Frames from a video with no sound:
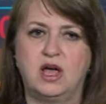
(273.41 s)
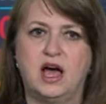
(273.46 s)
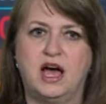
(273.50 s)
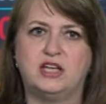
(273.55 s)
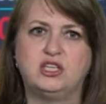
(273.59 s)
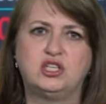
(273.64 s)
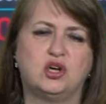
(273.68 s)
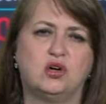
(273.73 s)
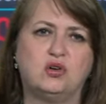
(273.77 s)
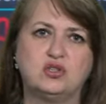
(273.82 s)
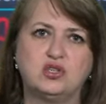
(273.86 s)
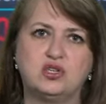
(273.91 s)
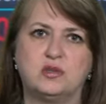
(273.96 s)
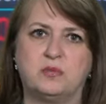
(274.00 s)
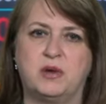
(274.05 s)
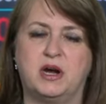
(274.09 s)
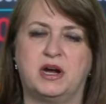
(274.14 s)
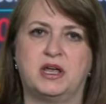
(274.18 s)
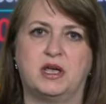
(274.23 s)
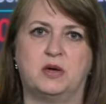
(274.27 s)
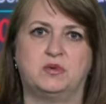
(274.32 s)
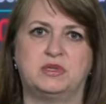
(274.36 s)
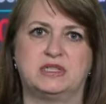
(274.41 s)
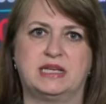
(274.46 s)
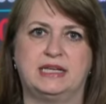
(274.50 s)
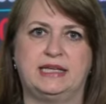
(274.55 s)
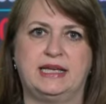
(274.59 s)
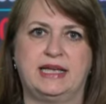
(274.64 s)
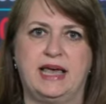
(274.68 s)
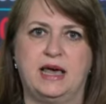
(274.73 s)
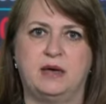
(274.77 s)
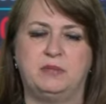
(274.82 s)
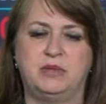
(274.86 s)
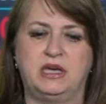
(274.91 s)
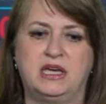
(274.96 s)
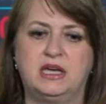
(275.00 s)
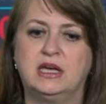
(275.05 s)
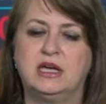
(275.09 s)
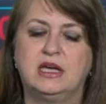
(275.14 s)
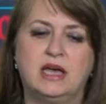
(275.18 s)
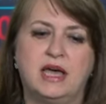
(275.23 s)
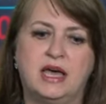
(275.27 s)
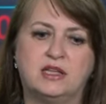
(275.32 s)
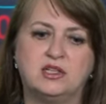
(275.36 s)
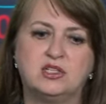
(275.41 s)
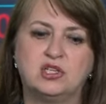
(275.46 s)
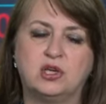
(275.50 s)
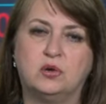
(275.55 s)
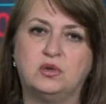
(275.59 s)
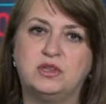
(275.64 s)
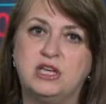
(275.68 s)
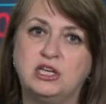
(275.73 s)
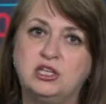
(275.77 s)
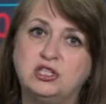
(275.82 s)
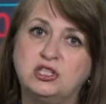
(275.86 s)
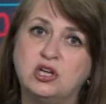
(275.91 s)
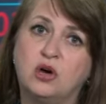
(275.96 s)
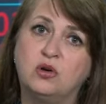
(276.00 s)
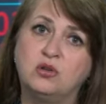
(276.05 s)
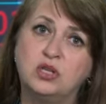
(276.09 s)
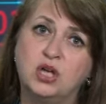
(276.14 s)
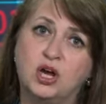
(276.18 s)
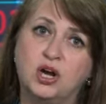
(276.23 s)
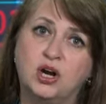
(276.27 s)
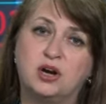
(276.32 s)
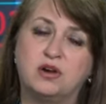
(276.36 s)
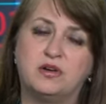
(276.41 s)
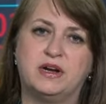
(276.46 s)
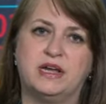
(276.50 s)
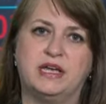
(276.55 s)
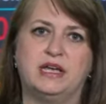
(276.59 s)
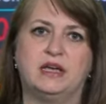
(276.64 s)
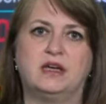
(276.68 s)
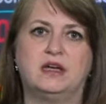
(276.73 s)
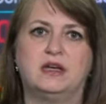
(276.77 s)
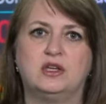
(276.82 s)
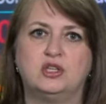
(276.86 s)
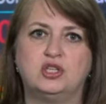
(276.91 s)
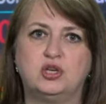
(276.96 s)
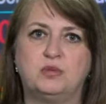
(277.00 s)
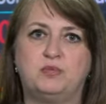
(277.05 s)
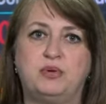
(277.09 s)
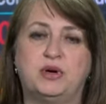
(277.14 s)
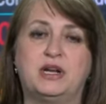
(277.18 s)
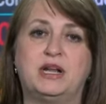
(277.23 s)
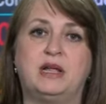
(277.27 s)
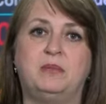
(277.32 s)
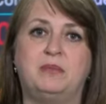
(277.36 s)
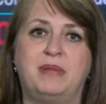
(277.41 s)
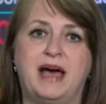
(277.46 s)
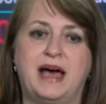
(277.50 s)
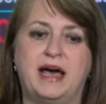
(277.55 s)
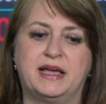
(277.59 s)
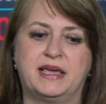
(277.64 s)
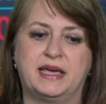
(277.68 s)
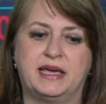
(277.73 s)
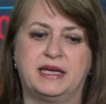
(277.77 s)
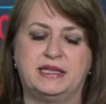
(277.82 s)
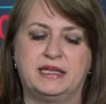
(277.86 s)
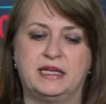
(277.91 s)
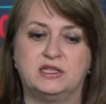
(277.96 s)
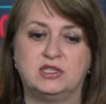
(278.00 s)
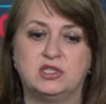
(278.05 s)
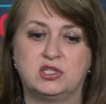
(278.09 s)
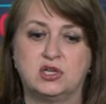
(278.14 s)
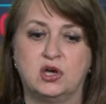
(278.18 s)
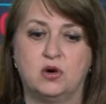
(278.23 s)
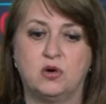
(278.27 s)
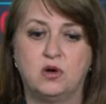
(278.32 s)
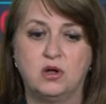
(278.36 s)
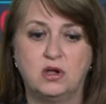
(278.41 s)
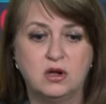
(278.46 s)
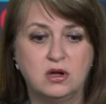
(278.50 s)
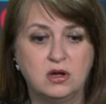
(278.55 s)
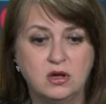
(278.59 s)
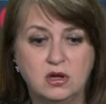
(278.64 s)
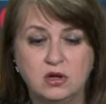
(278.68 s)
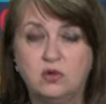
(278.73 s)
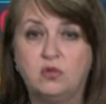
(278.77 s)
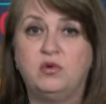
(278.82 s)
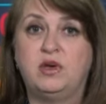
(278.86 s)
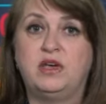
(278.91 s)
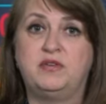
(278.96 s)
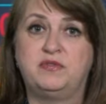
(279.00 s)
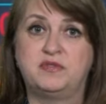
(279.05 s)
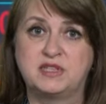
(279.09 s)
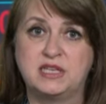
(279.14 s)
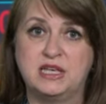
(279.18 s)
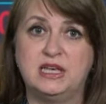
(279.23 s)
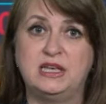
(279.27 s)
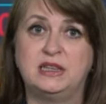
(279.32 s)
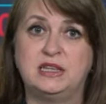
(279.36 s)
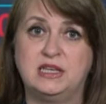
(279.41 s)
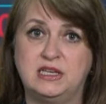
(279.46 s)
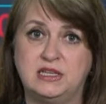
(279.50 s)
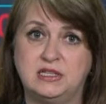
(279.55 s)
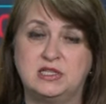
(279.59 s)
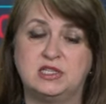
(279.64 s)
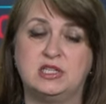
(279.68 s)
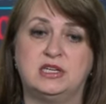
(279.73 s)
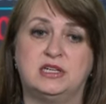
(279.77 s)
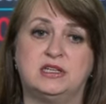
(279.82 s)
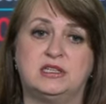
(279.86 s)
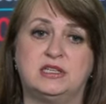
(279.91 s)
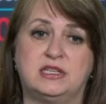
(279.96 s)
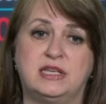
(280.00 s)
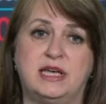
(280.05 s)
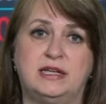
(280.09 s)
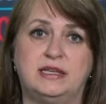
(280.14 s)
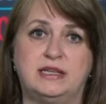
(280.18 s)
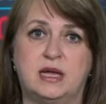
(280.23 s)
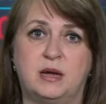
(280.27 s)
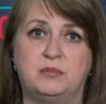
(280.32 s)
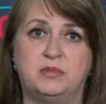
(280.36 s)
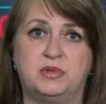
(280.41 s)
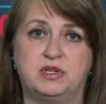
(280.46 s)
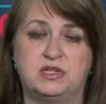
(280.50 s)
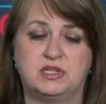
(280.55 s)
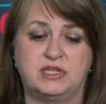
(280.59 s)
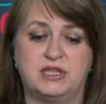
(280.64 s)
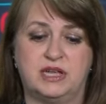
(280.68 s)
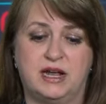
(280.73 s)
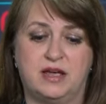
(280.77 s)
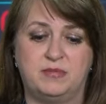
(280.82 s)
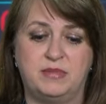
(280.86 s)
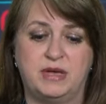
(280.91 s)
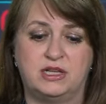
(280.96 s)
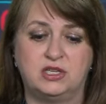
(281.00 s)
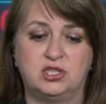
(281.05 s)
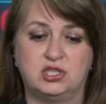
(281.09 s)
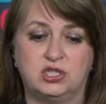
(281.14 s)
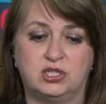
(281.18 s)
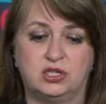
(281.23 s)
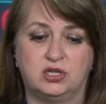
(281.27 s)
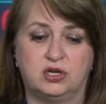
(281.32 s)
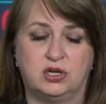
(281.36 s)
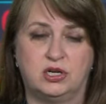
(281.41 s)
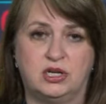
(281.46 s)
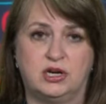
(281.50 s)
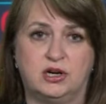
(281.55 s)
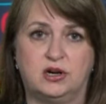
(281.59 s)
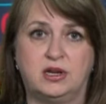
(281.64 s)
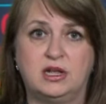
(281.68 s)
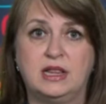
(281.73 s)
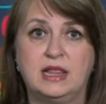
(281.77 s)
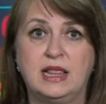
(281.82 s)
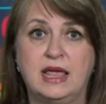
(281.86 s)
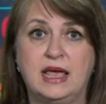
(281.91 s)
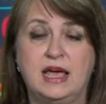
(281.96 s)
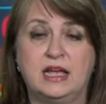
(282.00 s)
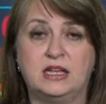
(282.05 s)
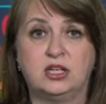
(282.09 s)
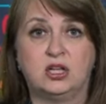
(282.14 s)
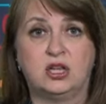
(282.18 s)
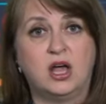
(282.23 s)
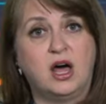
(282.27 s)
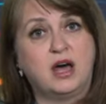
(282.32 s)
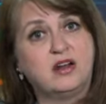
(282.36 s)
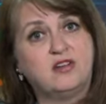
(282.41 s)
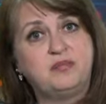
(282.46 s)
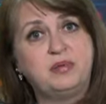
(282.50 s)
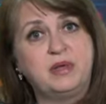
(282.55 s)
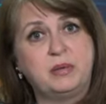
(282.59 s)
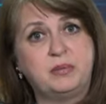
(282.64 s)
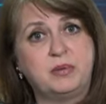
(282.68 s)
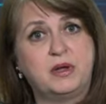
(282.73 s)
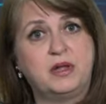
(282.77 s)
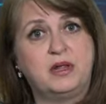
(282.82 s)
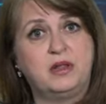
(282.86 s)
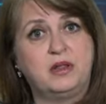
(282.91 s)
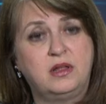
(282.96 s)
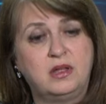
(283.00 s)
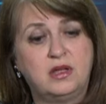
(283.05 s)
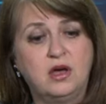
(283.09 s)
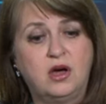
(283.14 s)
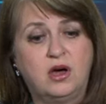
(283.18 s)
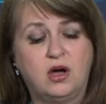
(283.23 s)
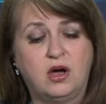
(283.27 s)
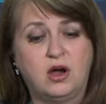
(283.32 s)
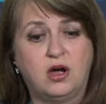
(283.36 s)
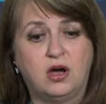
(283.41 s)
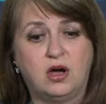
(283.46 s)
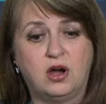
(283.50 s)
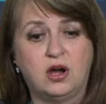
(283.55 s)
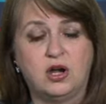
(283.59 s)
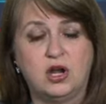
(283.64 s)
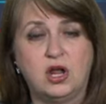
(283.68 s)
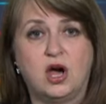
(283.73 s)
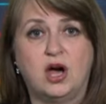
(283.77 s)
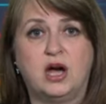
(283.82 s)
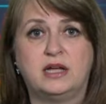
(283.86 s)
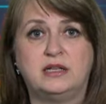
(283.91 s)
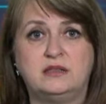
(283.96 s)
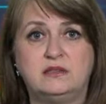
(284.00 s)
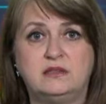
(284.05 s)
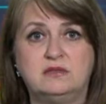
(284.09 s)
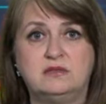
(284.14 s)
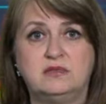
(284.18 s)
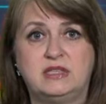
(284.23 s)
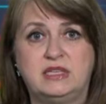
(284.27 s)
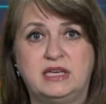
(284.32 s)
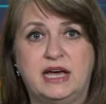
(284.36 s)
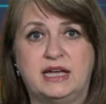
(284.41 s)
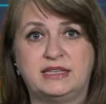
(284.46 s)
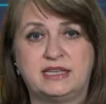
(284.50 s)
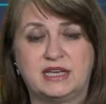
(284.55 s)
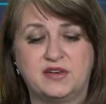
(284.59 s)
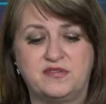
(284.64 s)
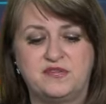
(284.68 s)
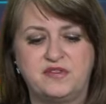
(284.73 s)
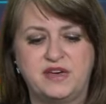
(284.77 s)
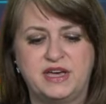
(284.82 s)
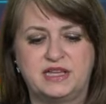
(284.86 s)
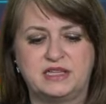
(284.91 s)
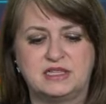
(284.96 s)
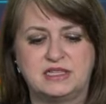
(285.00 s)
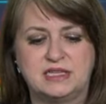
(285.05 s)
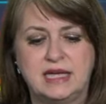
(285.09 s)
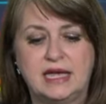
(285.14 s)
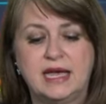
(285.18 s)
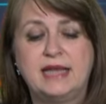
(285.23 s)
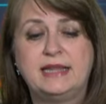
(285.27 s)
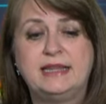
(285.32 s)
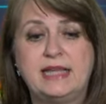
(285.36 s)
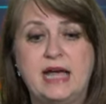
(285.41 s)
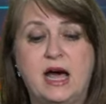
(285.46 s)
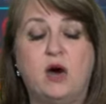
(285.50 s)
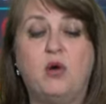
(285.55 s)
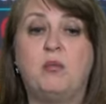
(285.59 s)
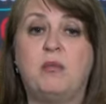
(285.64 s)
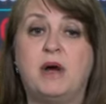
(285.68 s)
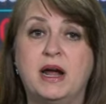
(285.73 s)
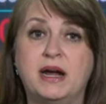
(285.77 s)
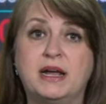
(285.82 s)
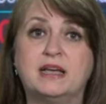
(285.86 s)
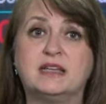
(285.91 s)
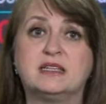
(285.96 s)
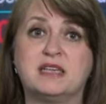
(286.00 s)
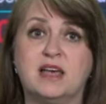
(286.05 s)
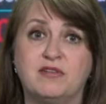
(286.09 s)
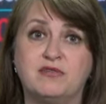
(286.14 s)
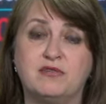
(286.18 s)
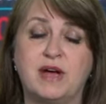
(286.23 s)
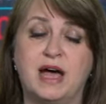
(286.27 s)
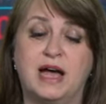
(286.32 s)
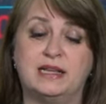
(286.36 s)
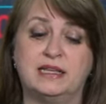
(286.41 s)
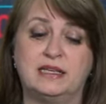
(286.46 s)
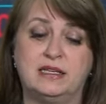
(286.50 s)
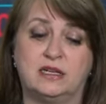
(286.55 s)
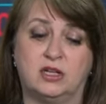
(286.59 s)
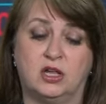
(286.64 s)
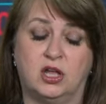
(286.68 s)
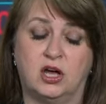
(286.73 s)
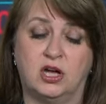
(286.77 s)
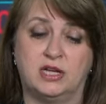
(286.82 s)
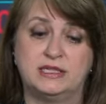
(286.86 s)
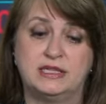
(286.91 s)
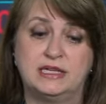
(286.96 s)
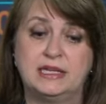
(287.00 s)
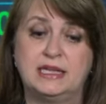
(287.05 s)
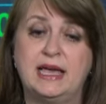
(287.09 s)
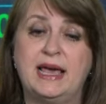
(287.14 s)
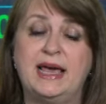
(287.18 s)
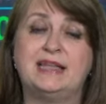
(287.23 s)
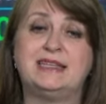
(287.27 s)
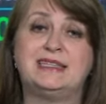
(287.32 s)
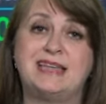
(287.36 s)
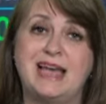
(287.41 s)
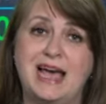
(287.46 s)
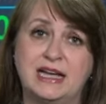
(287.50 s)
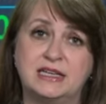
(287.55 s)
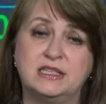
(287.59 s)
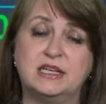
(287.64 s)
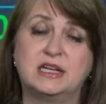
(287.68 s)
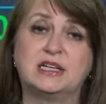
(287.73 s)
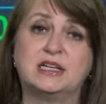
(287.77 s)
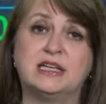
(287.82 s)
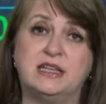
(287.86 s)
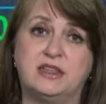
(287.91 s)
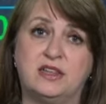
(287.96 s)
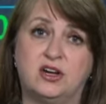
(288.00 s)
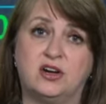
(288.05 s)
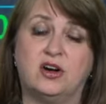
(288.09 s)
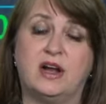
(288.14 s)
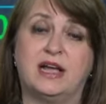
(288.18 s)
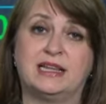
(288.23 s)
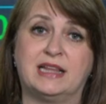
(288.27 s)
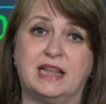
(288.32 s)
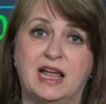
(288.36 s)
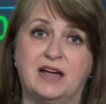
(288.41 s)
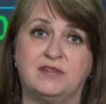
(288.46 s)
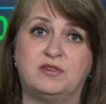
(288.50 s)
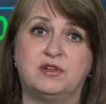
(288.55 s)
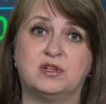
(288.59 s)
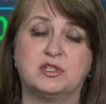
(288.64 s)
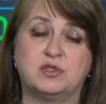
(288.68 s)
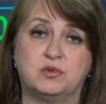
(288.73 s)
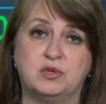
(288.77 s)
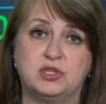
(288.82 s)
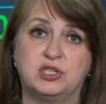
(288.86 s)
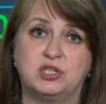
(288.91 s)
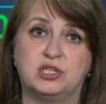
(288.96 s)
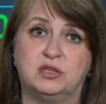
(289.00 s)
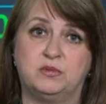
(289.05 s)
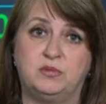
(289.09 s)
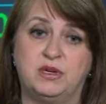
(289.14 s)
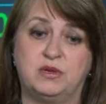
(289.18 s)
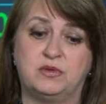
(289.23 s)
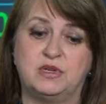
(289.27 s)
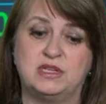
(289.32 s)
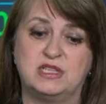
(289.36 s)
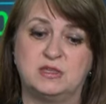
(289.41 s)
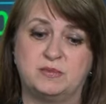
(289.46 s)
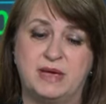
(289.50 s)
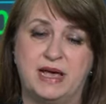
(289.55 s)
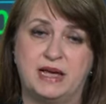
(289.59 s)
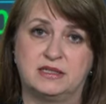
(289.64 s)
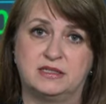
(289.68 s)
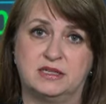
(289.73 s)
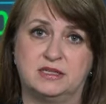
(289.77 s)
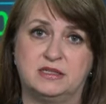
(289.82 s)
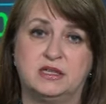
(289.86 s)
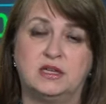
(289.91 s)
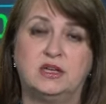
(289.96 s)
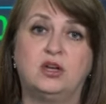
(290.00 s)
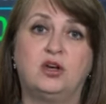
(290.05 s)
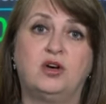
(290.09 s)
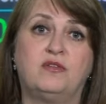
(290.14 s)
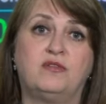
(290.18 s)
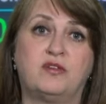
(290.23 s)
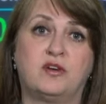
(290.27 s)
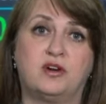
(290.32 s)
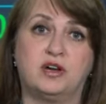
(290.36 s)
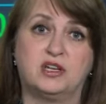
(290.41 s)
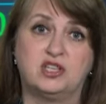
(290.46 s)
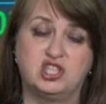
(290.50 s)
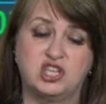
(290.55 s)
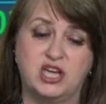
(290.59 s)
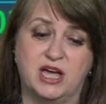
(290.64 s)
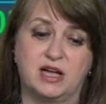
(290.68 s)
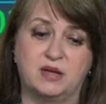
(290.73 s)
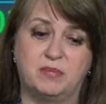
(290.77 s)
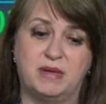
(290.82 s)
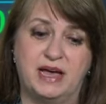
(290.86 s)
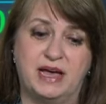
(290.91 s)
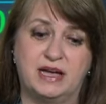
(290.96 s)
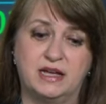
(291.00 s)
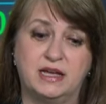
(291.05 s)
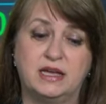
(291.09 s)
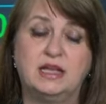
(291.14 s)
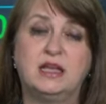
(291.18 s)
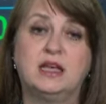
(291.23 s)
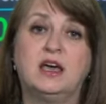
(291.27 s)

I told you the market was going to get me. And so they don't hurry to put it back in. And so we've seen these year to date numbers that I mentioned earlier, and a lot of people are, are not yet convinced. Now, markets have rallied a lot, and technically, they're at levels which should be respected for a checkback.